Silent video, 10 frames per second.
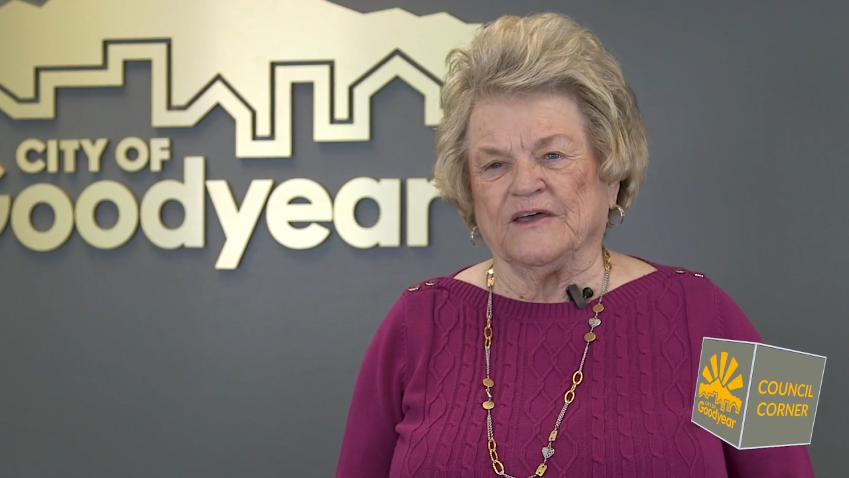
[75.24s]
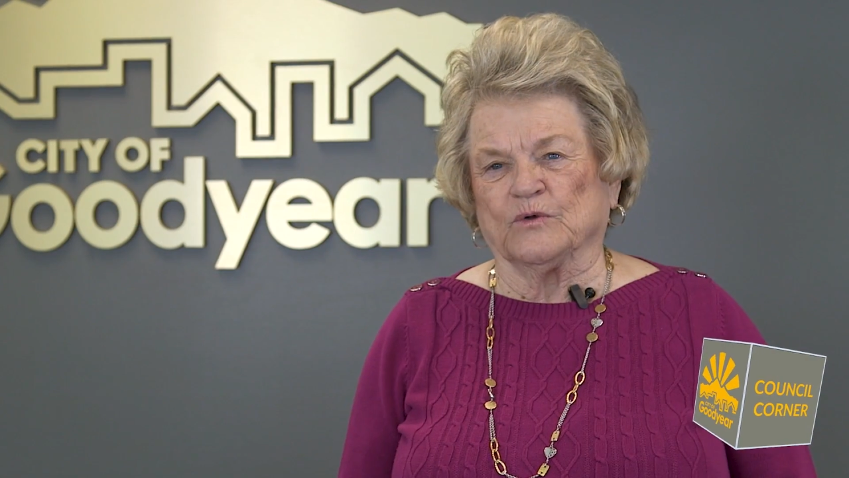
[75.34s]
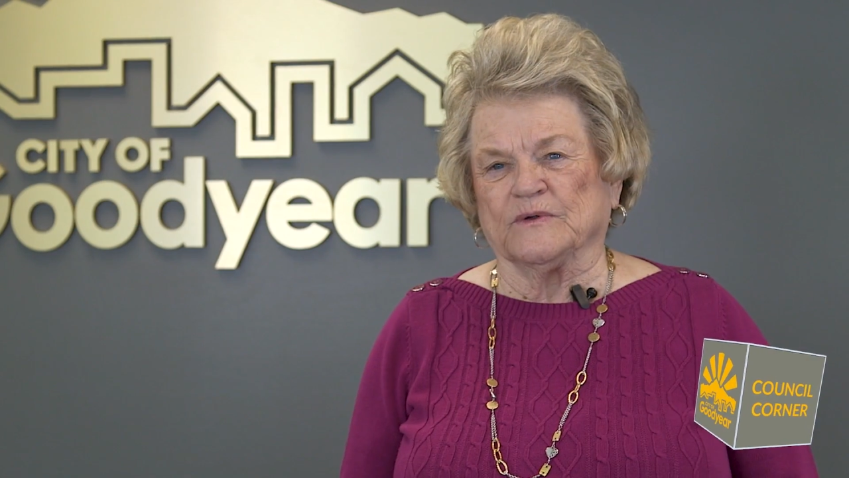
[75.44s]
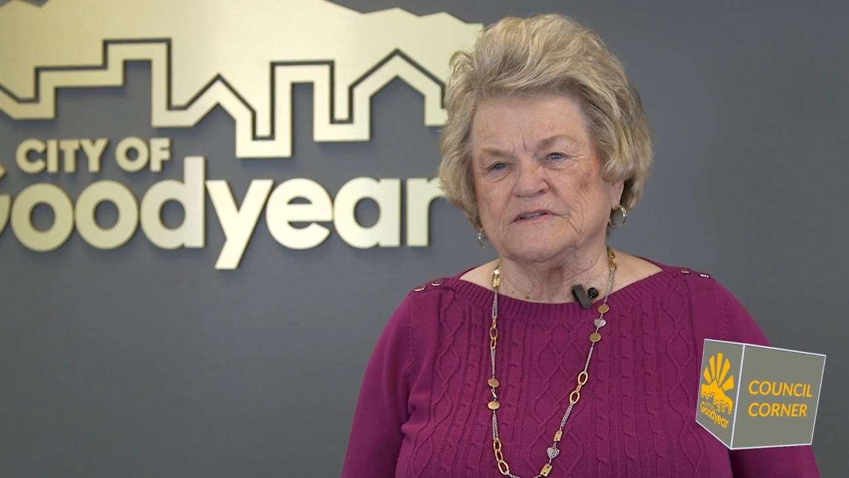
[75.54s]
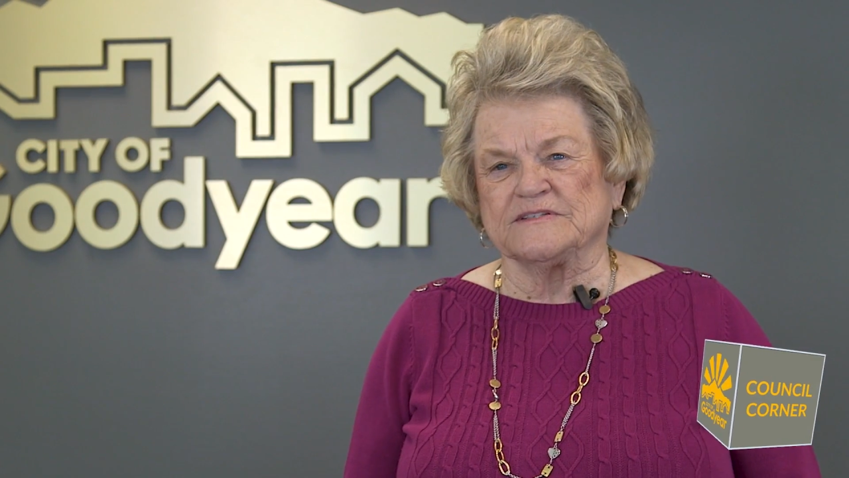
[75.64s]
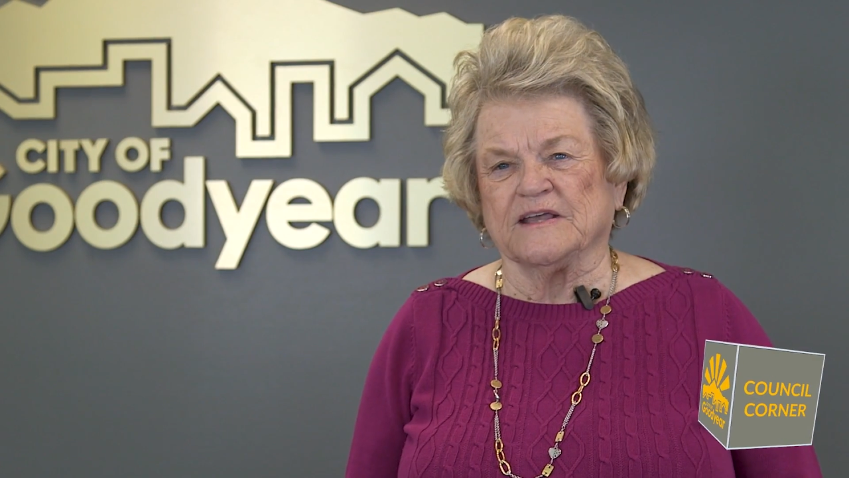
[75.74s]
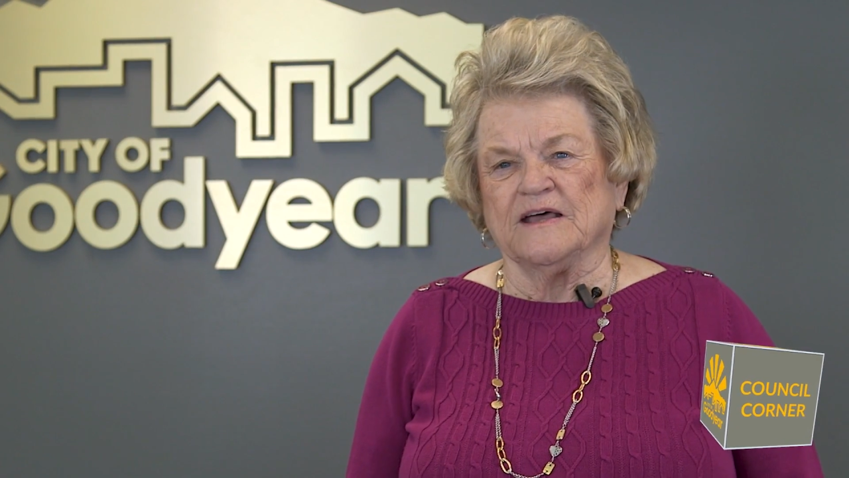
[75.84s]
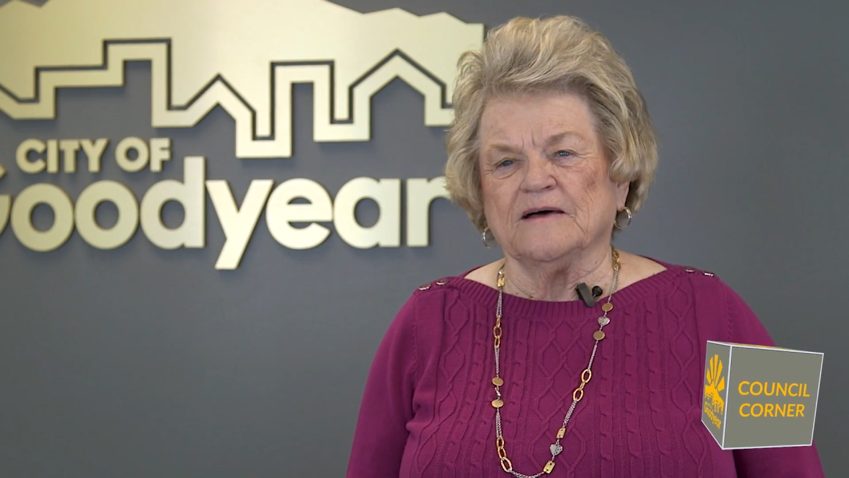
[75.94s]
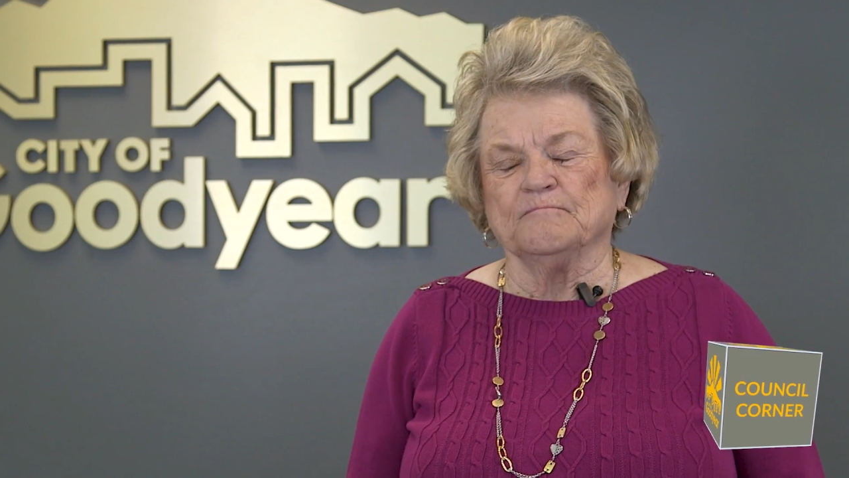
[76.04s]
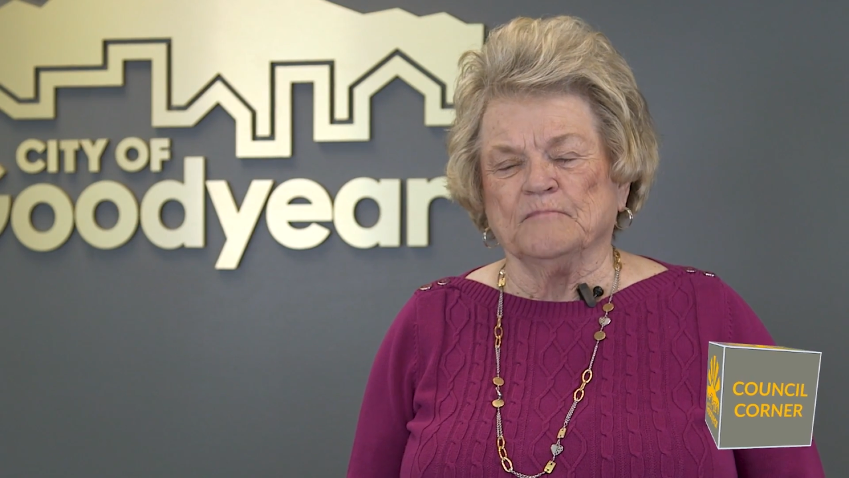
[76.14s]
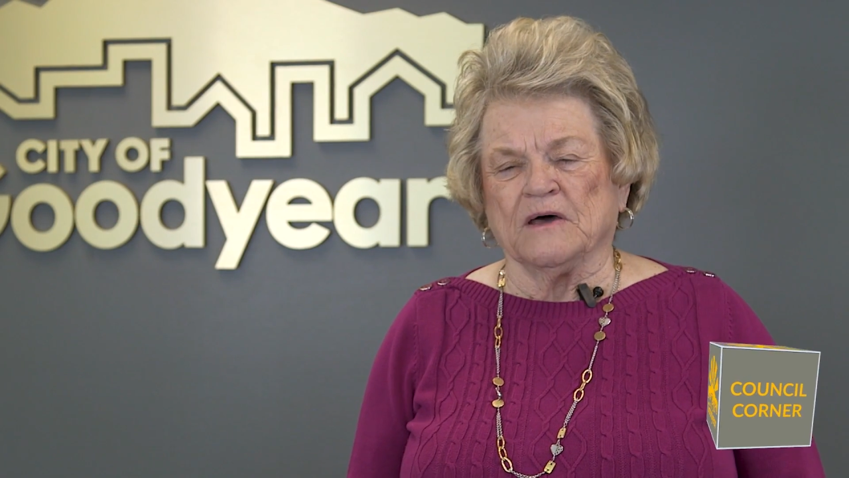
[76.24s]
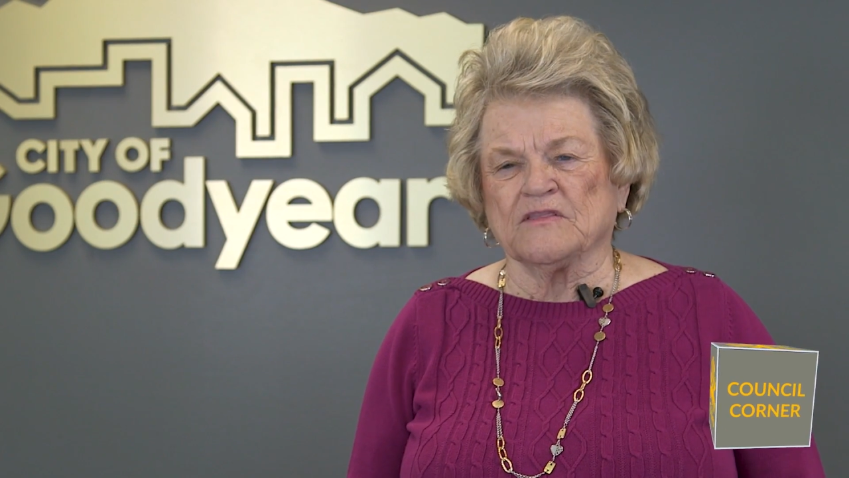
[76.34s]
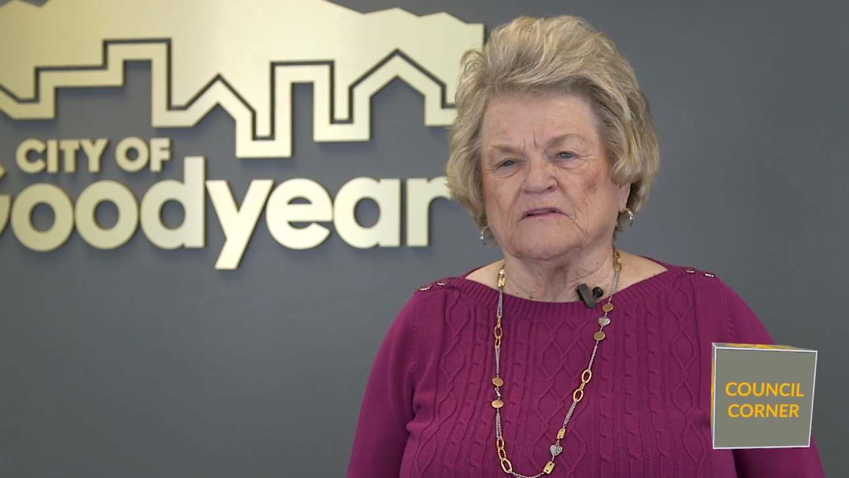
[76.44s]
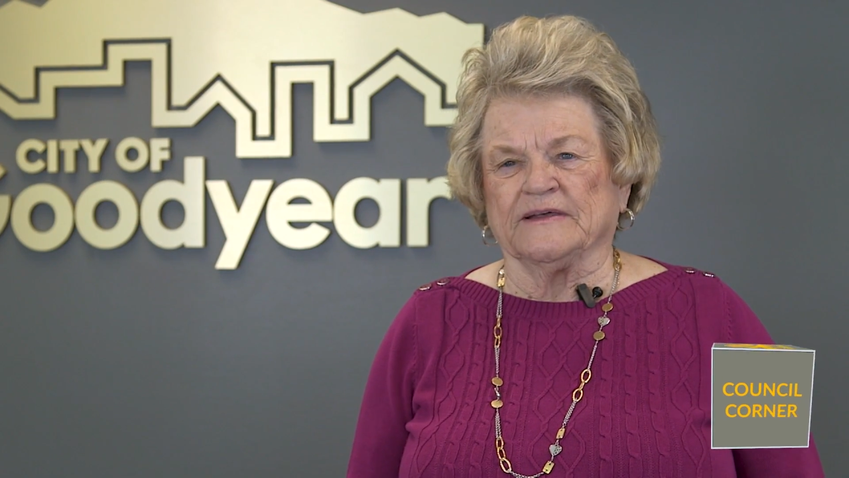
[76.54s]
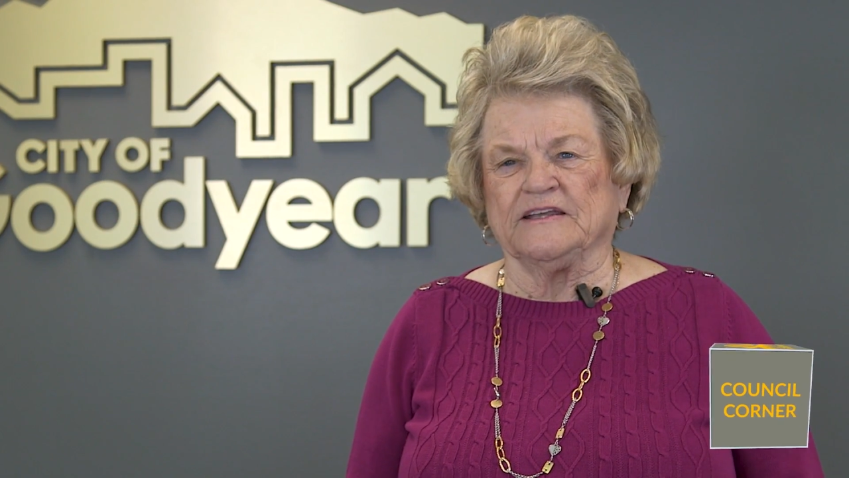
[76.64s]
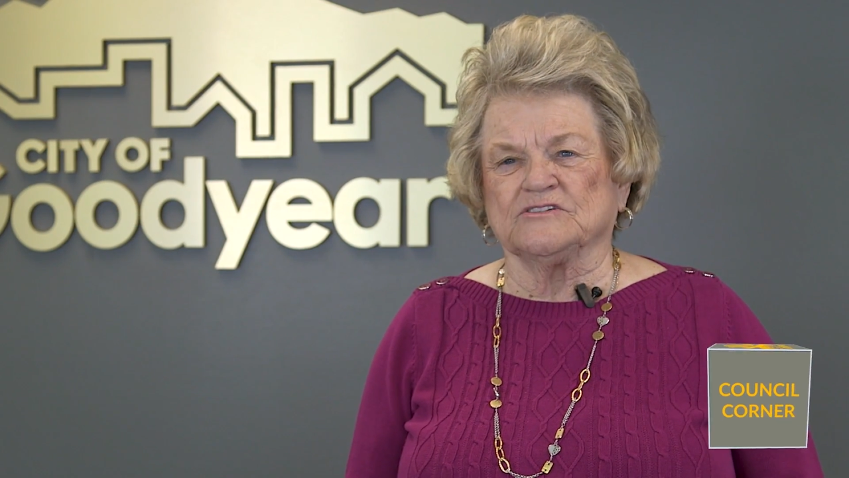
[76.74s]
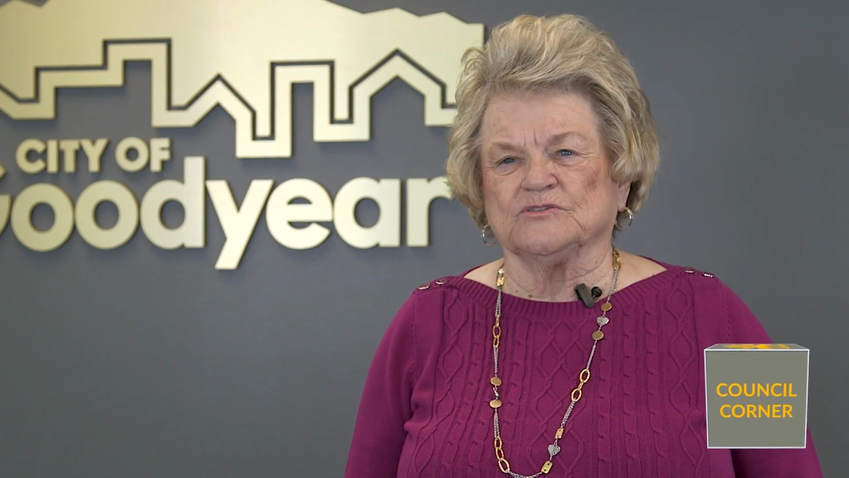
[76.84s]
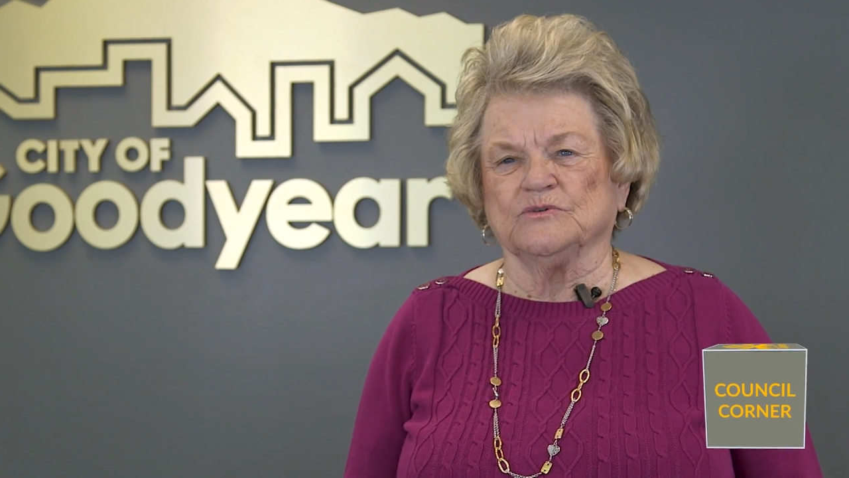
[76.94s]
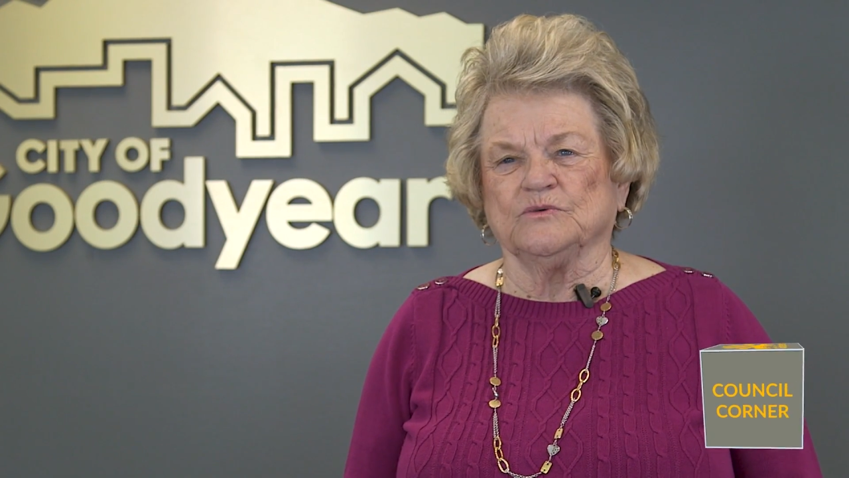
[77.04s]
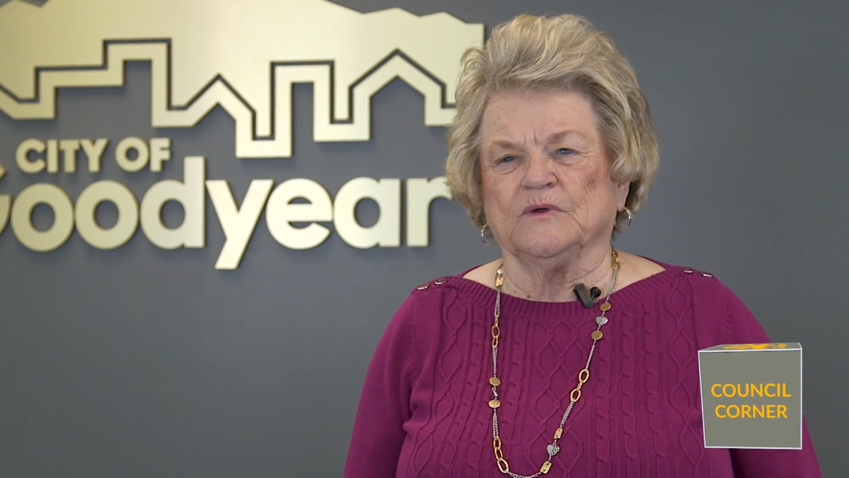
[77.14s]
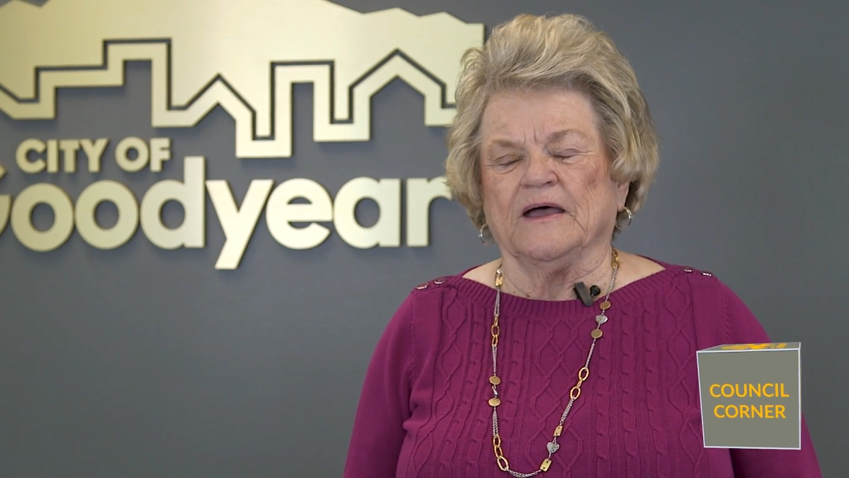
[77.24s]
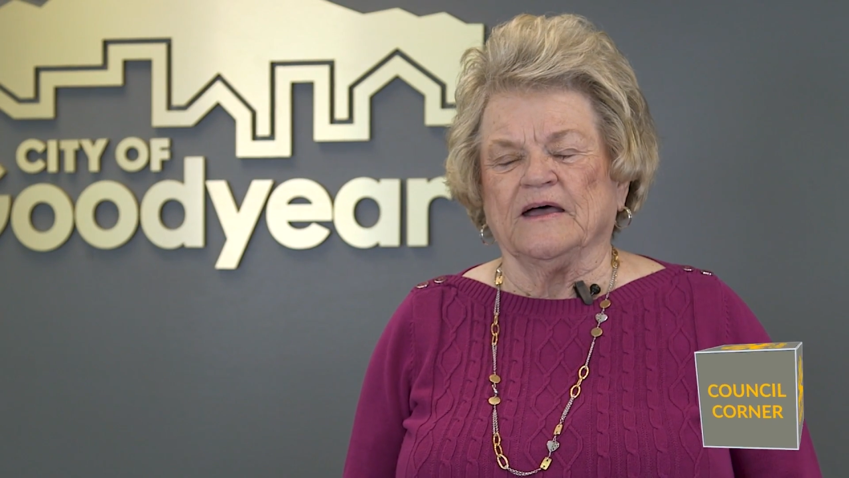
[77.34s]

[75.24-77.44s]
veterans monthly to